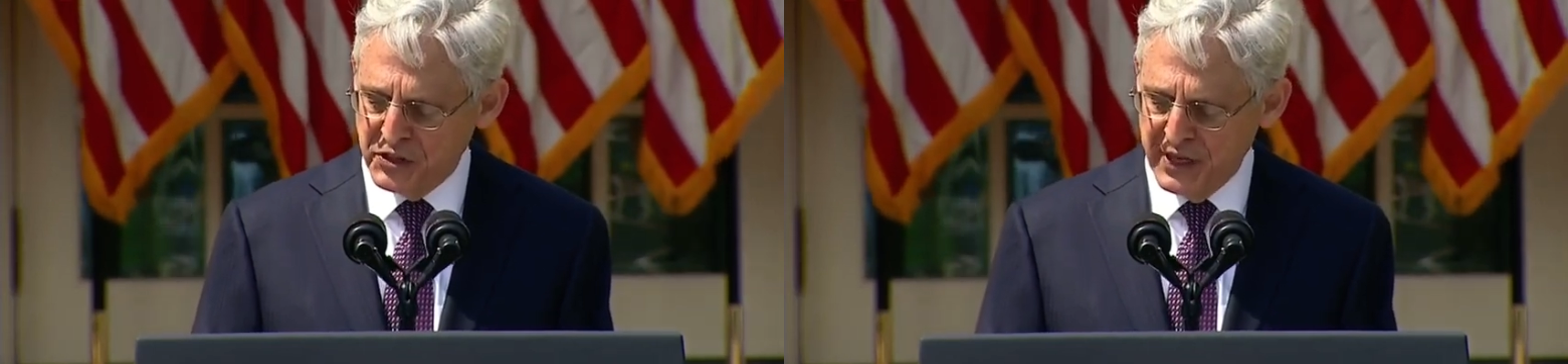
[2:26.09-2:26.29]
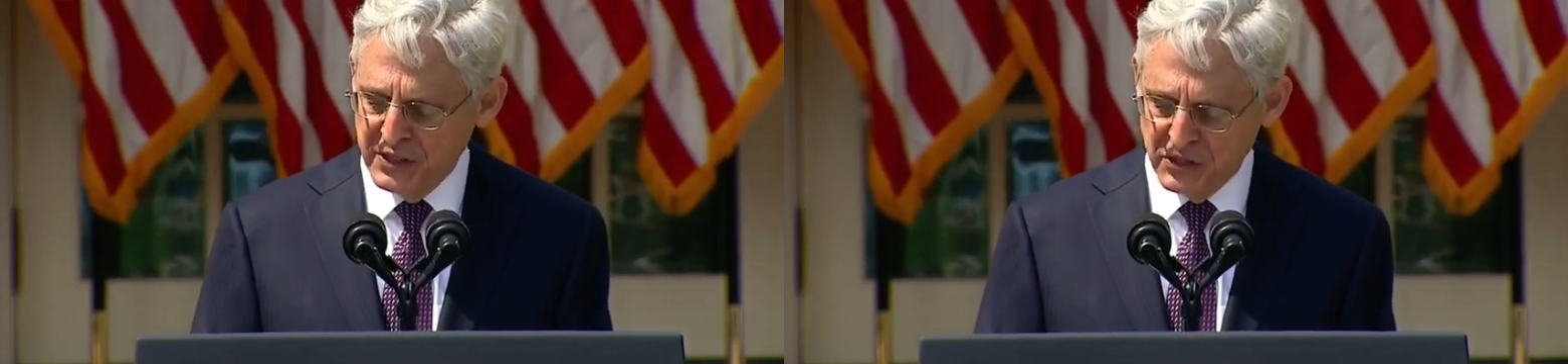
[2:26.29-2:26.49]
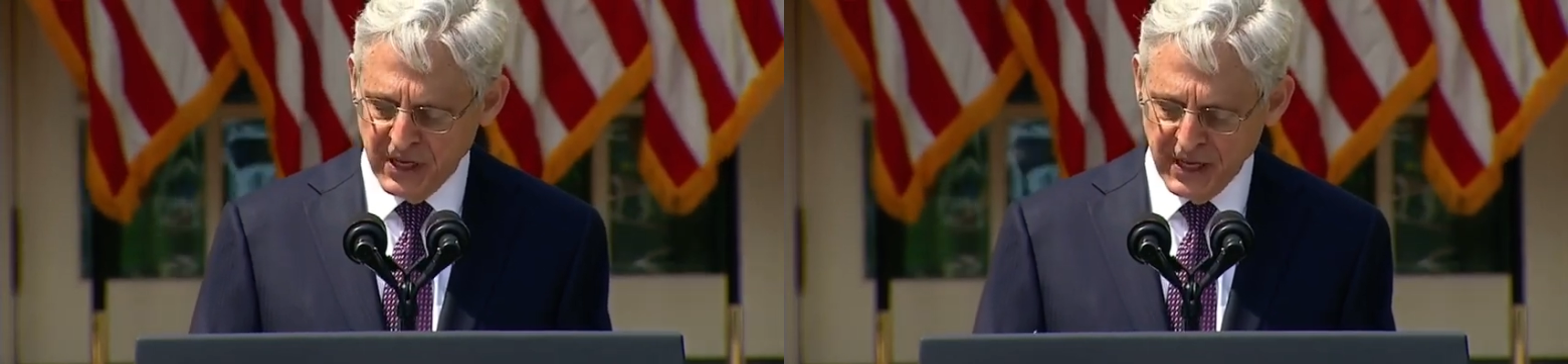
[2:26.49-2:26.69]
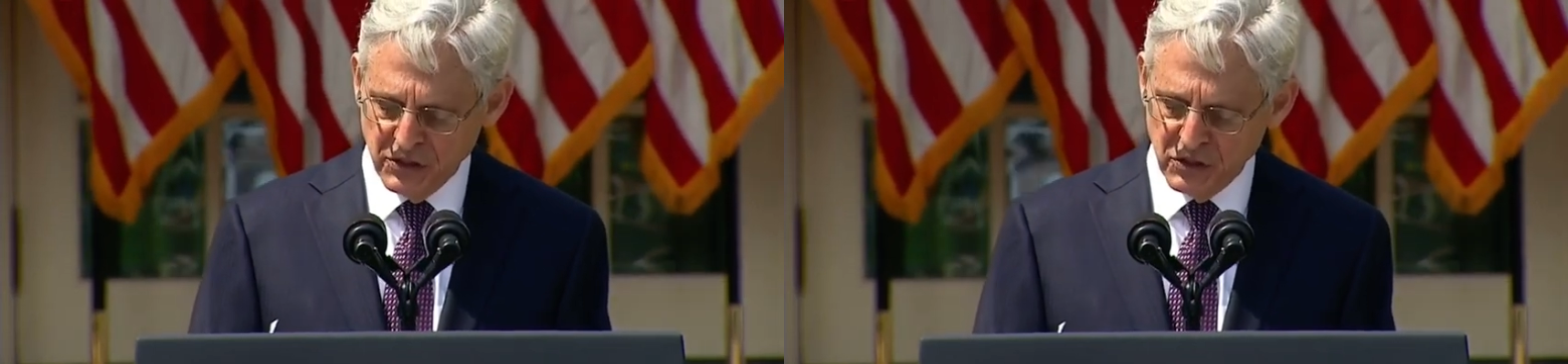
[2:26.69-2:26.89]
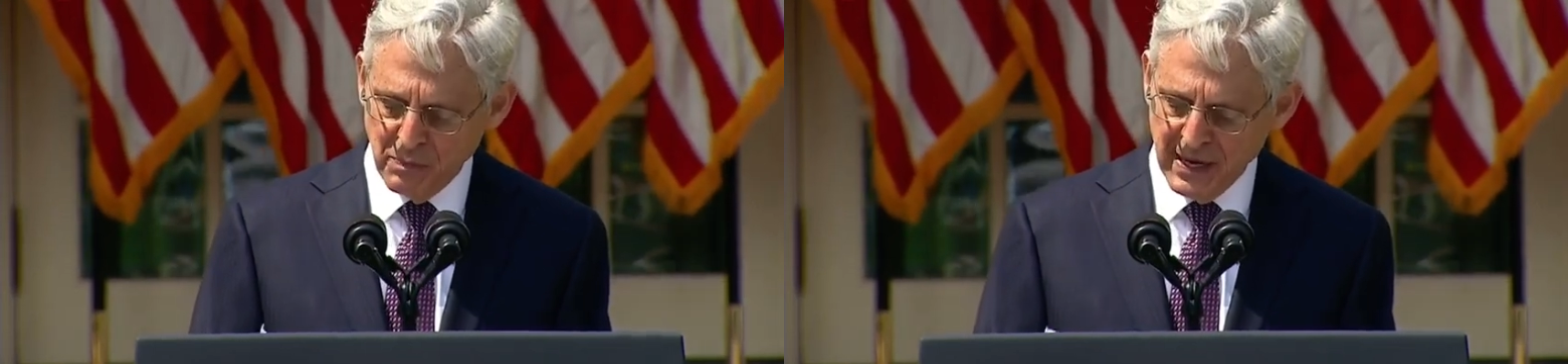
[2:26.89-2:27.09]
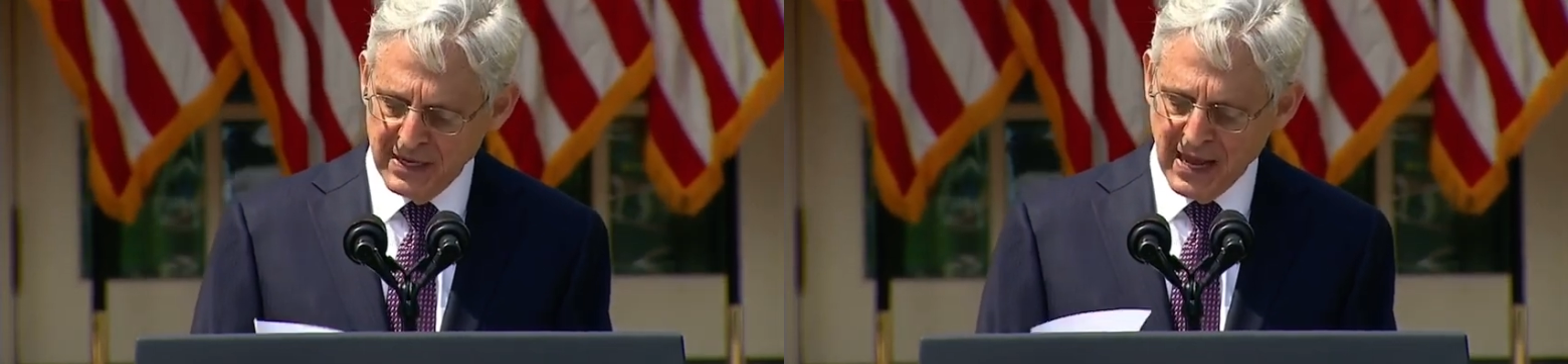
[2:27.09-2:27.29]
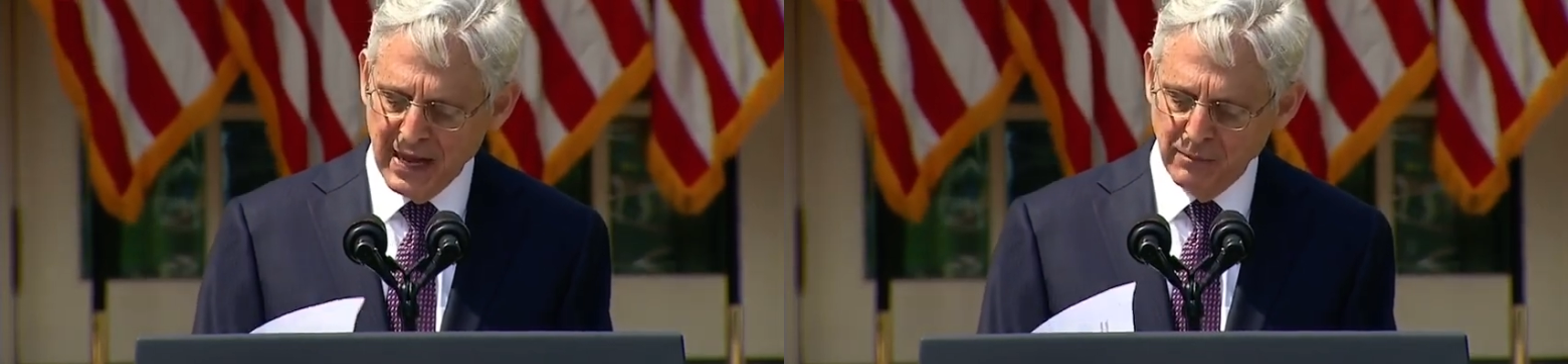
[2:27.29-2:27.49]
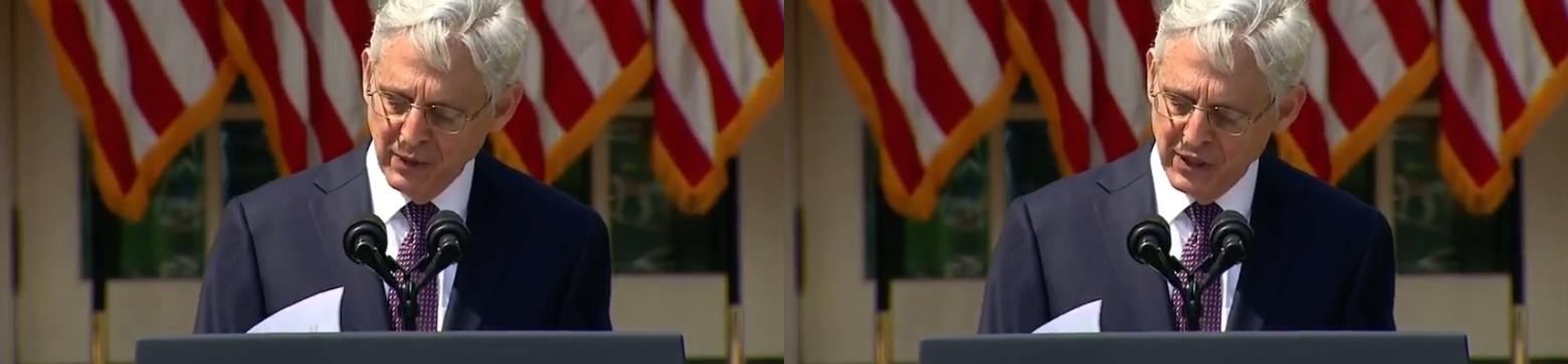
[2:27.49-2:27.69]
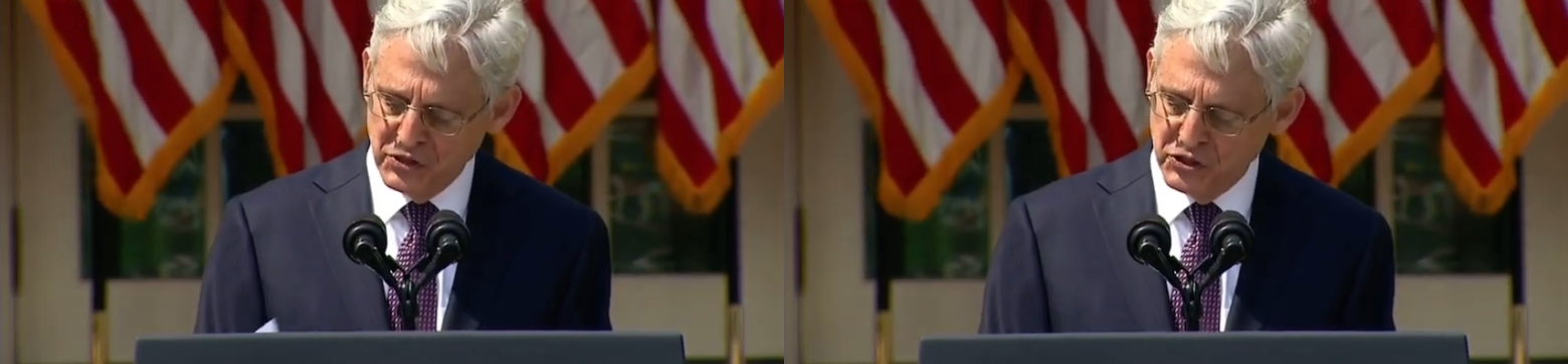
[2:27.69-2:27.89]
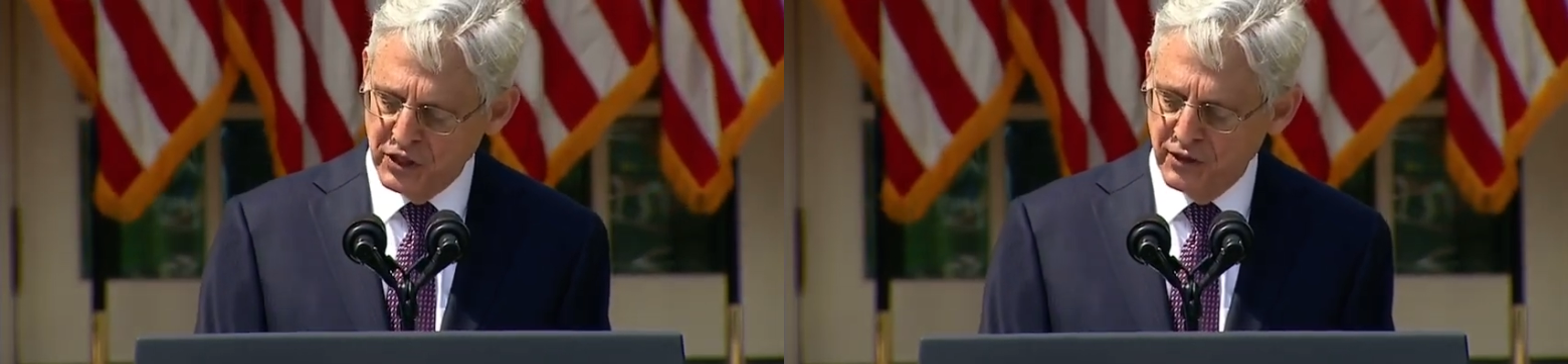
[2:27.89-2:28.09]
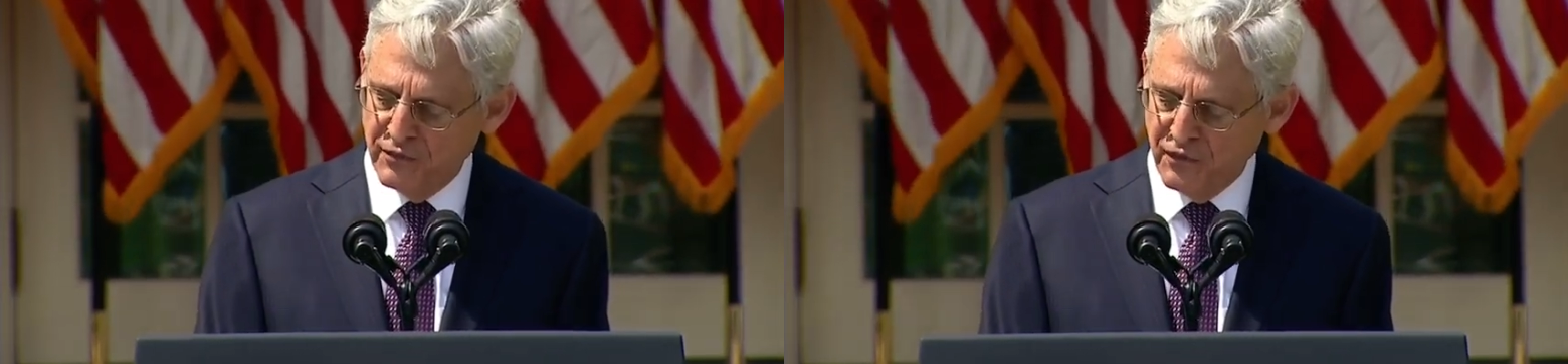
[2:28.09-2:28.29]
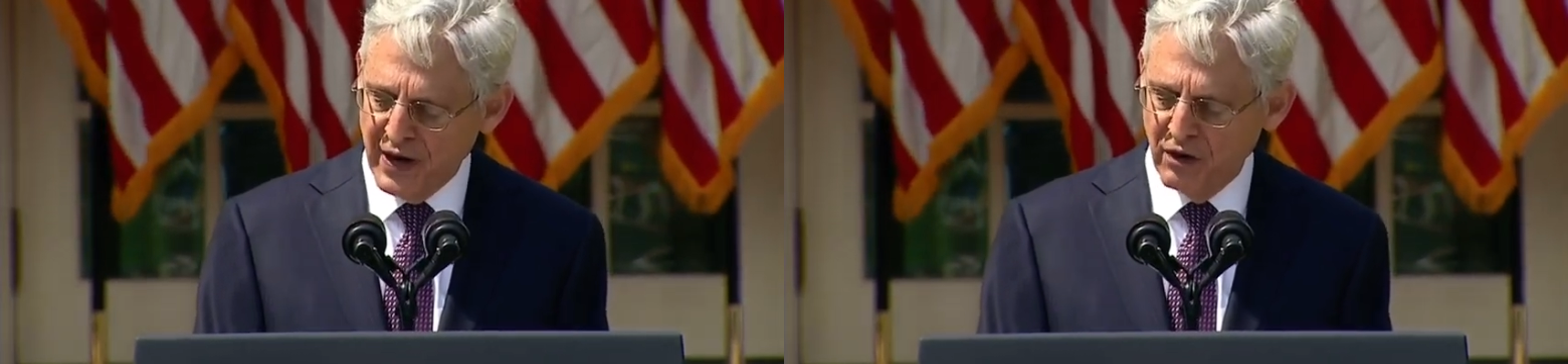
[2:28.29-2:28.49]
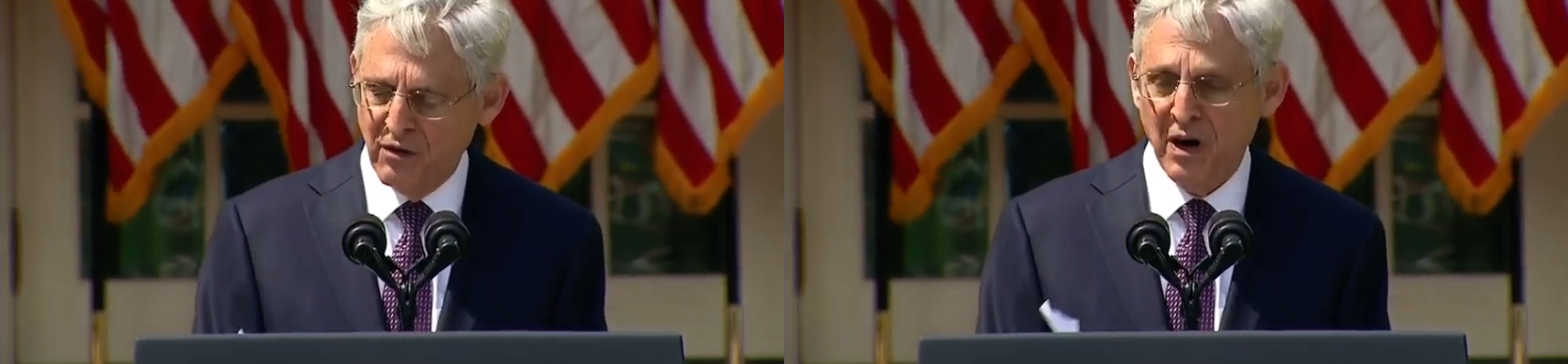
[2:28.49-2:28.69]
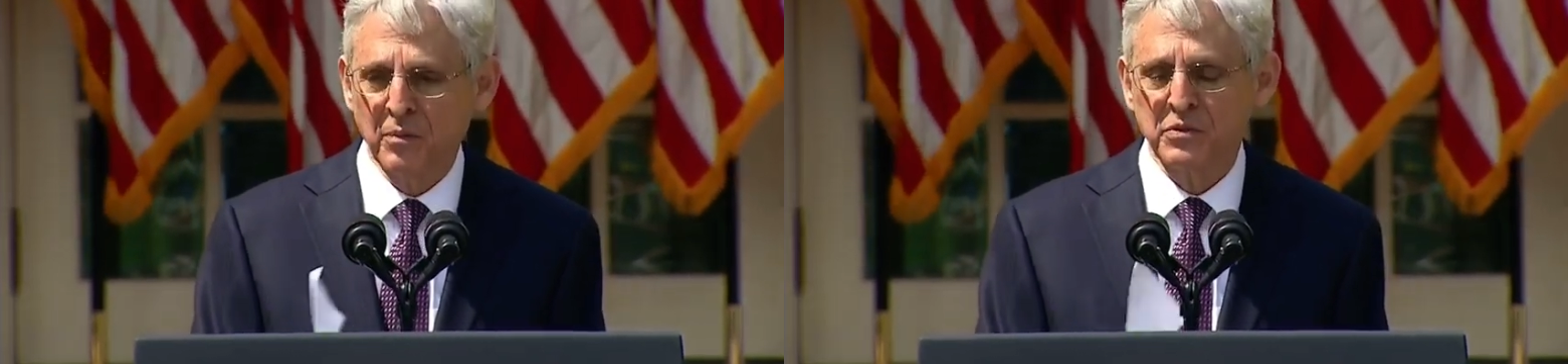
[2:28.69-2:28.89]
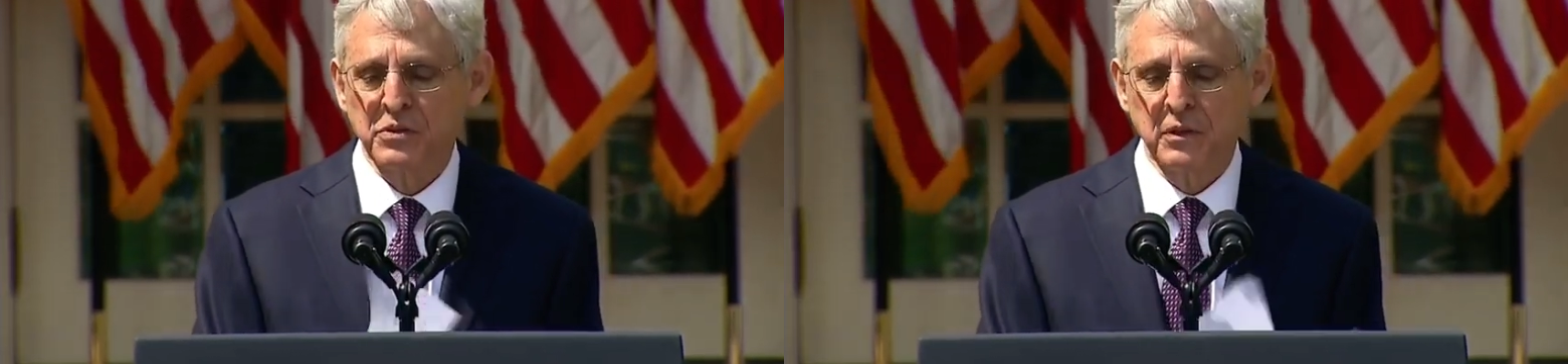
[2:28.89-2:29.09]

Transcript: these kits may not be considered firearms.